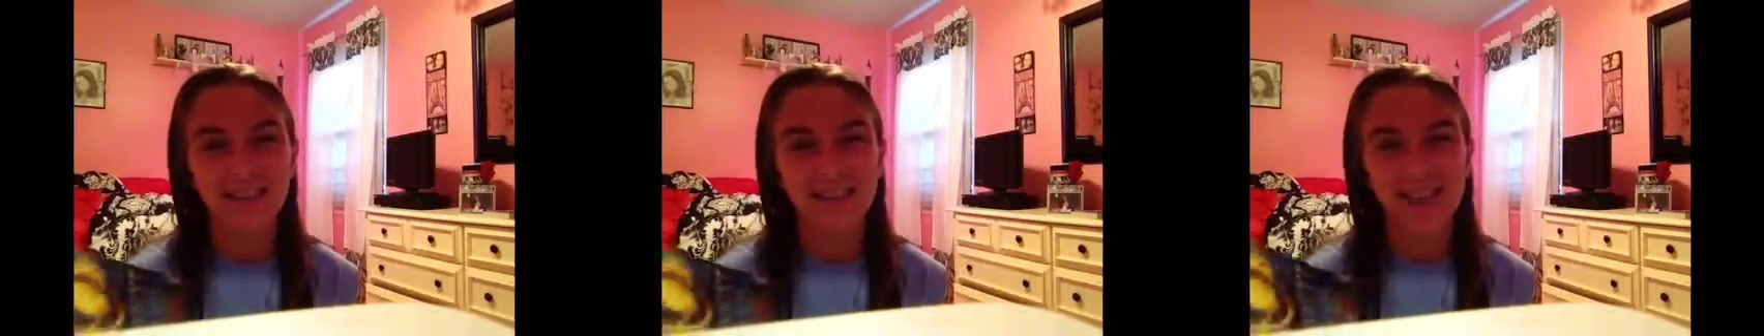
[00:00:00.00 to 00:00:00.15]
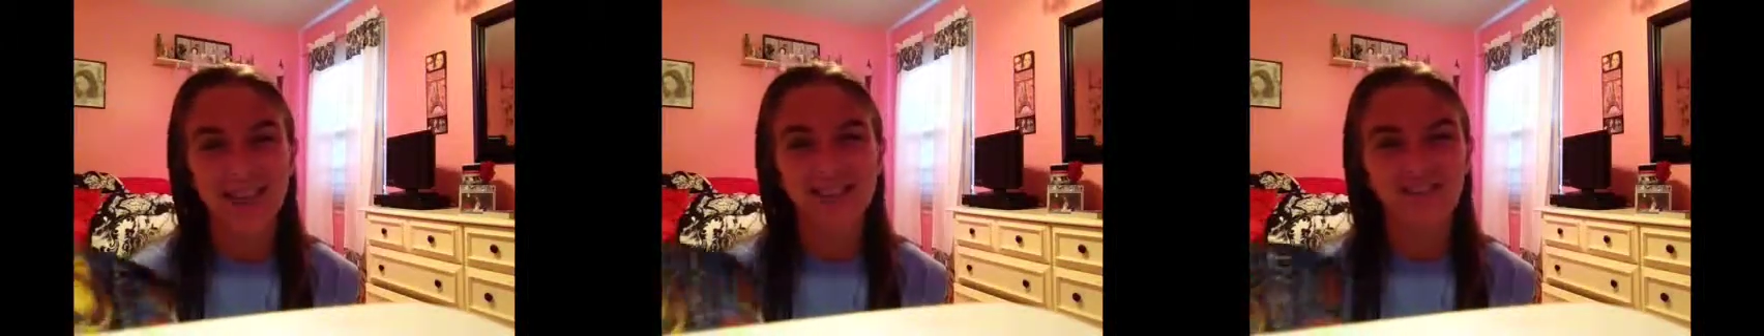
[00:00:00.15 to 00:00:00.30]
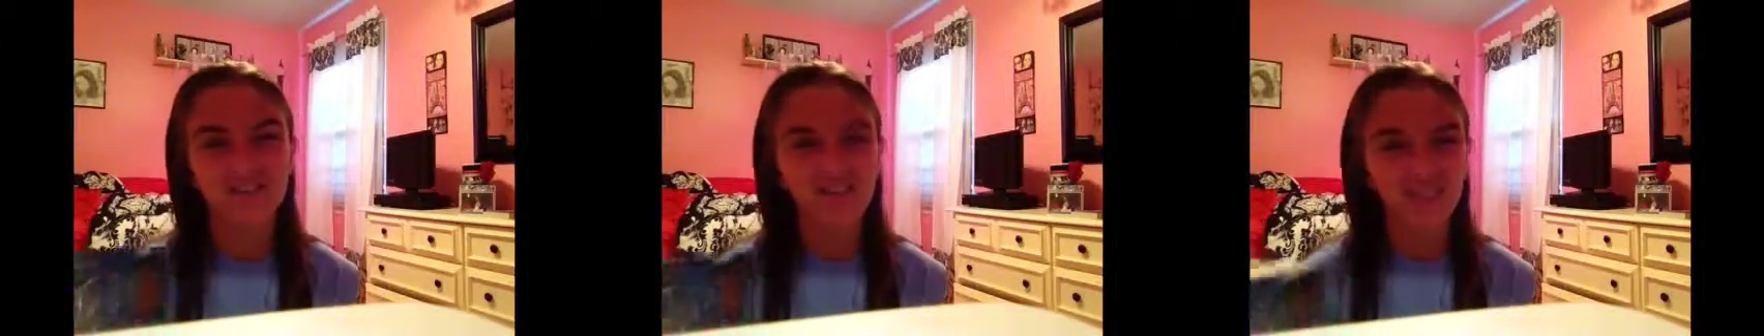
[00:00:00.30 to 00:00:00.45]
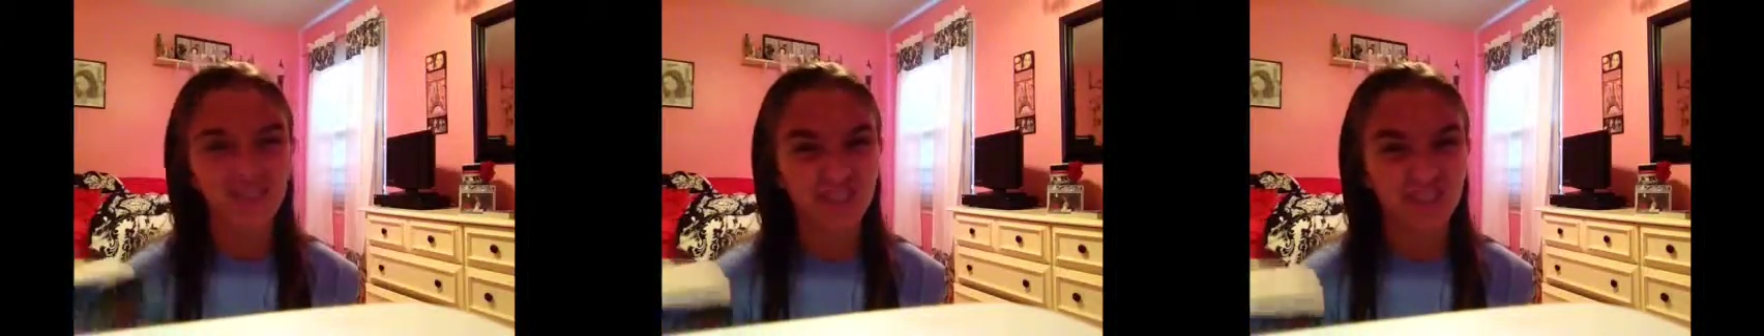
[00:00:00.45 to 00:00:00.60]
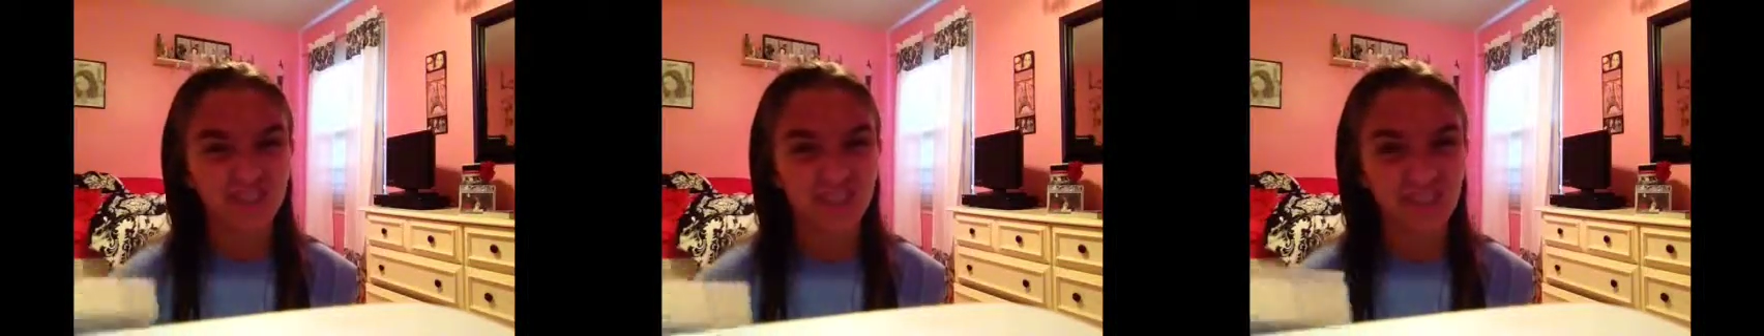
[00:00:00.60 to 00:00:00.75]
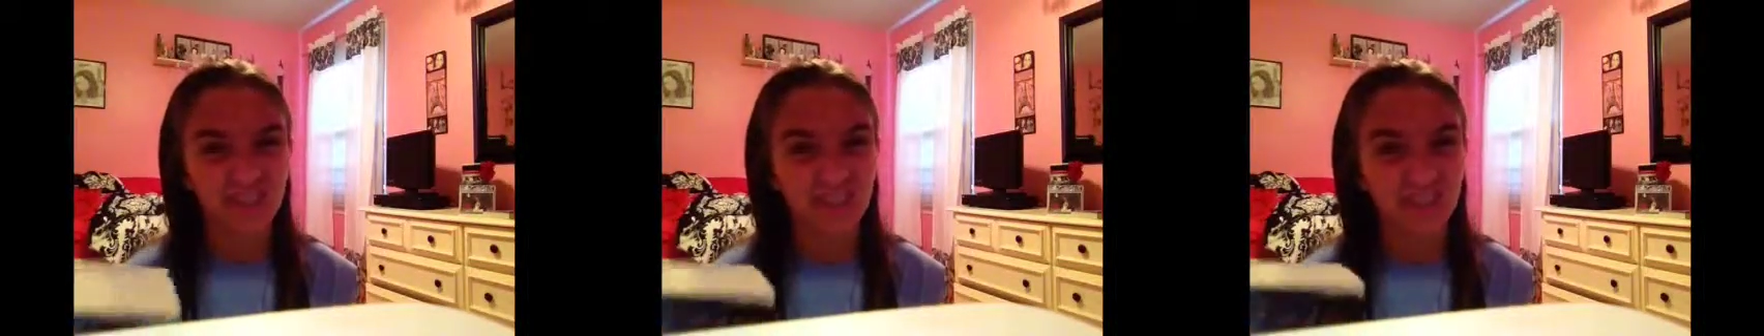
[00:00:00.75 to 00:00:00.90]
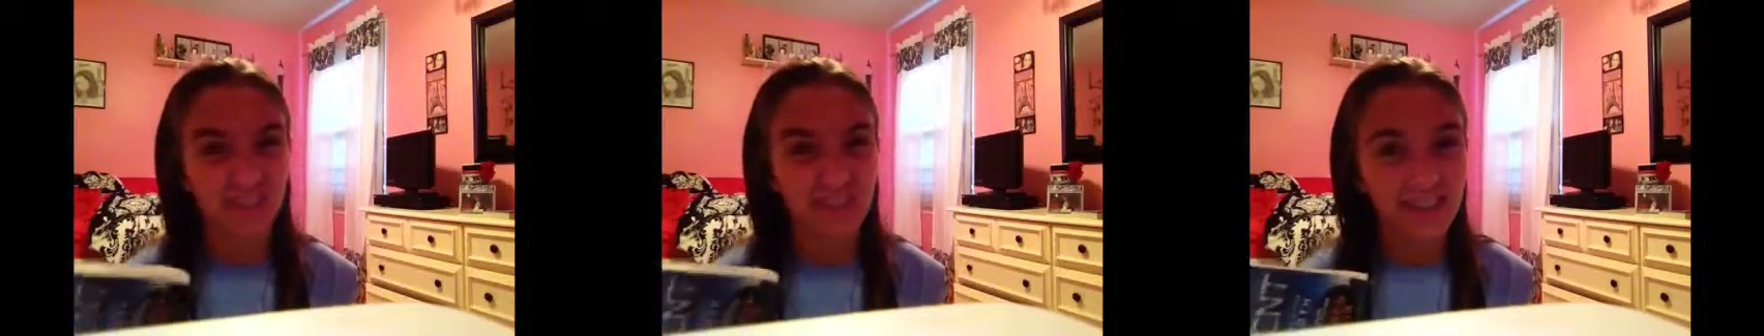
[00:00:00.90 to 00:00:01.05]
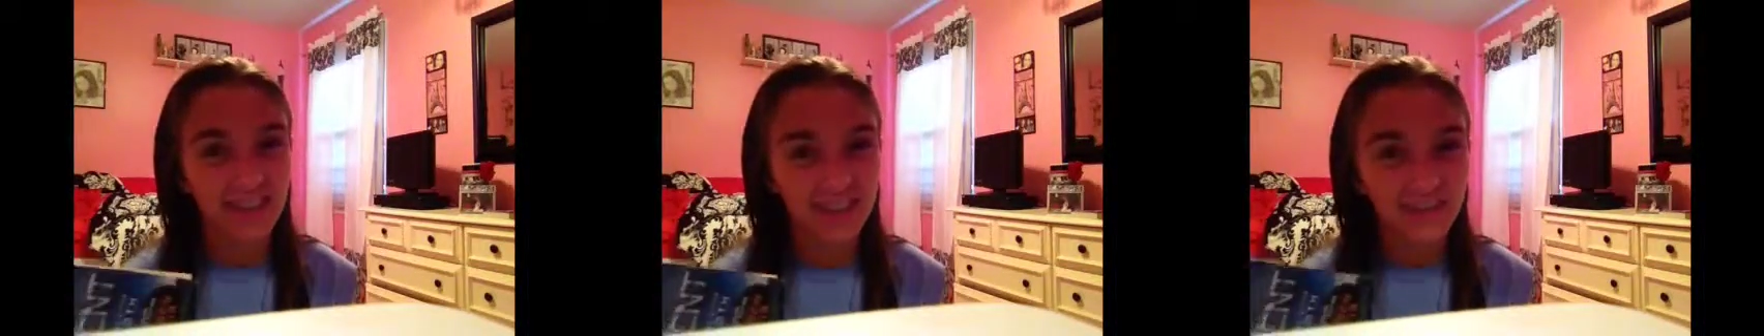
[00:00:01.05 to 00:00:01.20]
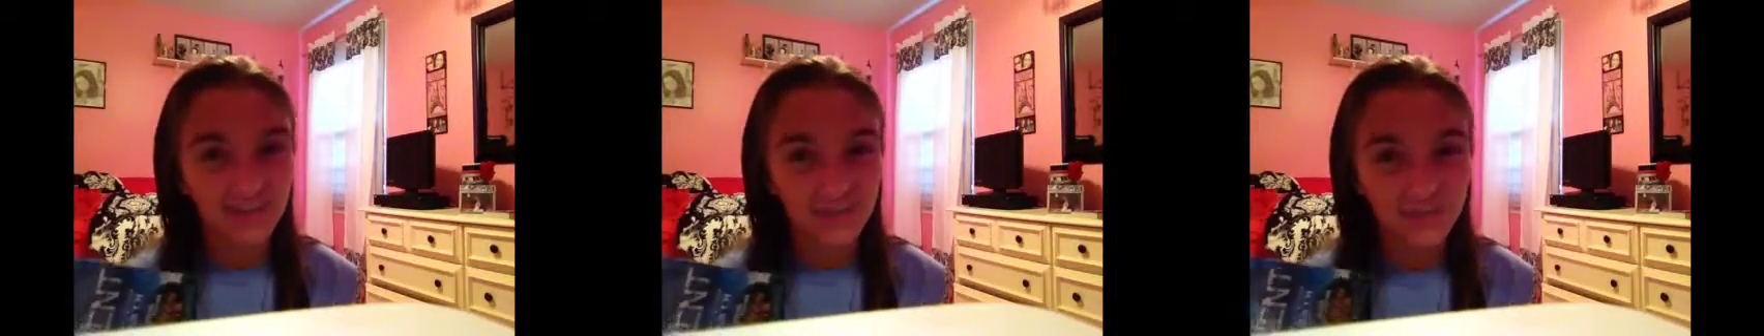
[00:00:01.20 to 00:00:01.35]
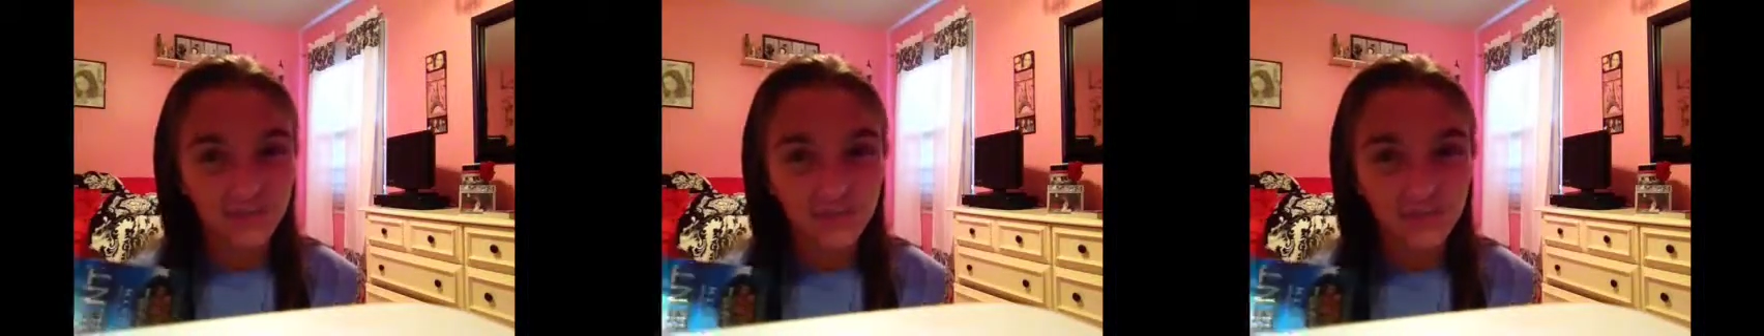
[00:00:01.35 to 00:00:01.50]

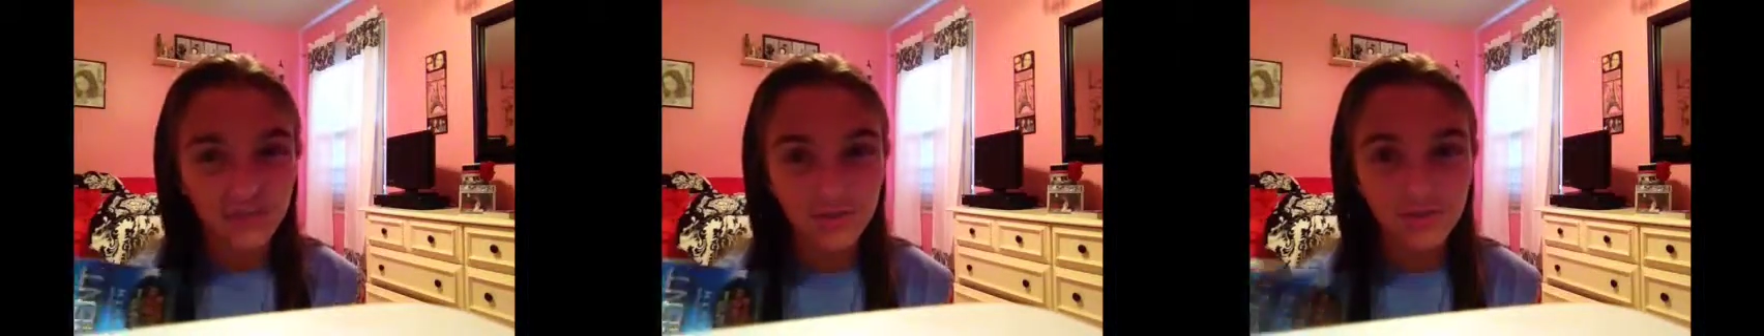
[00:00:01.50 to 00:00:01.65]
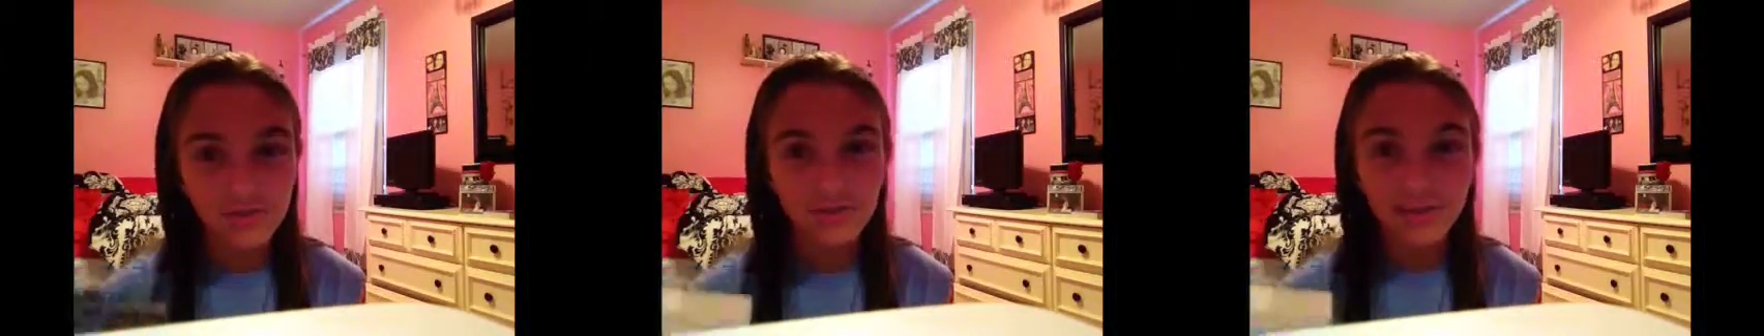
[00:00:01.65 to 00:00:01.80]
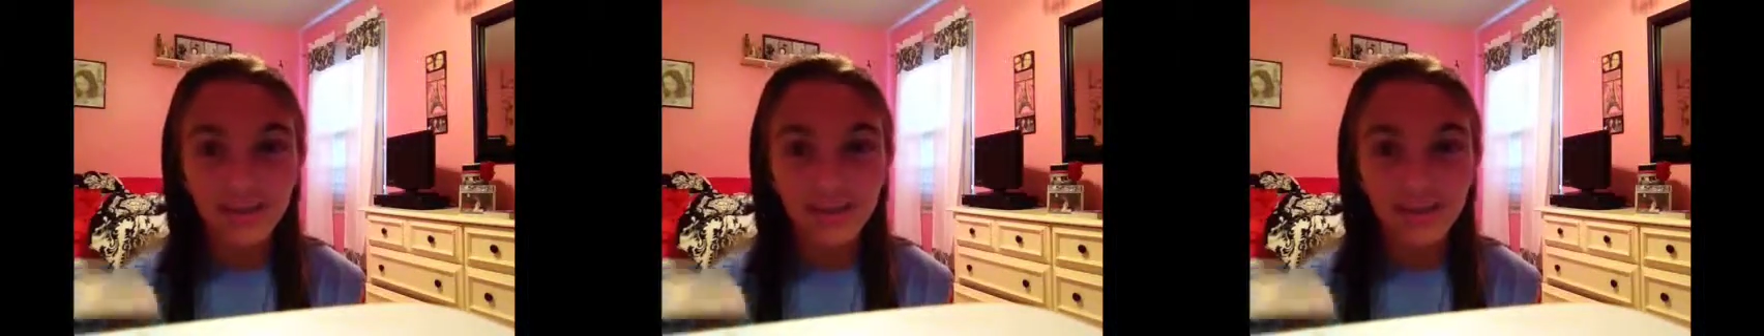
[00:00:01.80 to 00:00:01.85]
educational,